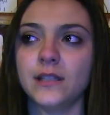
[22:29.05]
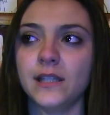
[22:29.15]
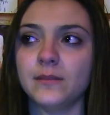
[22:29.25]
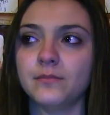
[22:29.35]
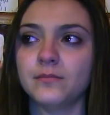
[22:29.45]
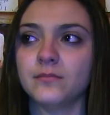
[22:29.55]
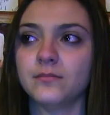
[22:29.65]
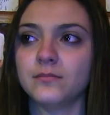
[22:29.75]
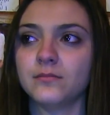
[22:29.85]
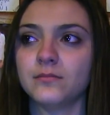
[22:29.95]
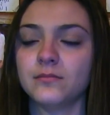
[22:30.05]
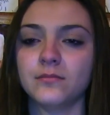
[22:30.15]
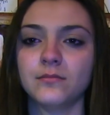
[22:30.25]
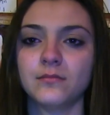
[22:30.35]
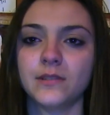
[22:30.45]
He's
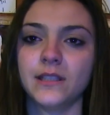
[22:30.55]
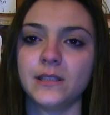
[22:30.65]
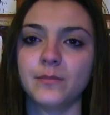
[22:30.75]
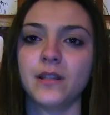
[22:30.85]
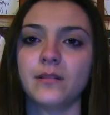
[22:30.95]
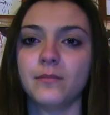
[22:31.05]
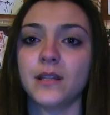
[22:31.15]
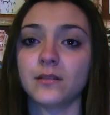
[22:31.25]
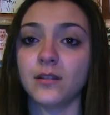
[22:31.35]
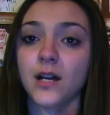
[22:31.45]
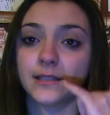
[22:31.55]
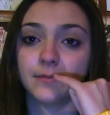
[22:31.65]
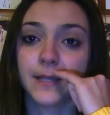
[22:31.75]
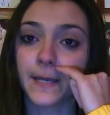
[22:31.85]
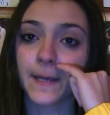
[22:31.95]
meant a lot to
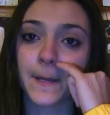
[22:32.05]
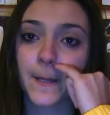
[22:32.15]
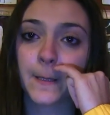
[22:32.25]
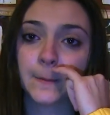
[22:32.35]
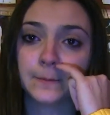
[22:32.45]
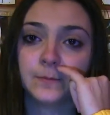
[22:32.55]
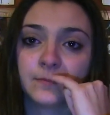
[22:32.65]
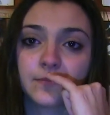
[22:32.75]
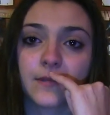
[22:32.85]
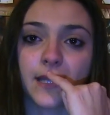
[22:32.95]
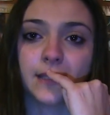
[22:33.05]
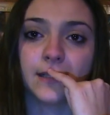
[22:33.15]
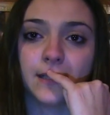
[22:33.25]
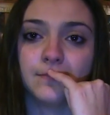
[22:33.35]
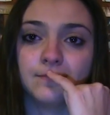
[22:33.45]
me, and
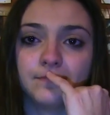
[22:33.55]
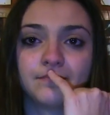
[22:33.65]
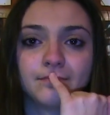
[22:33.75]
a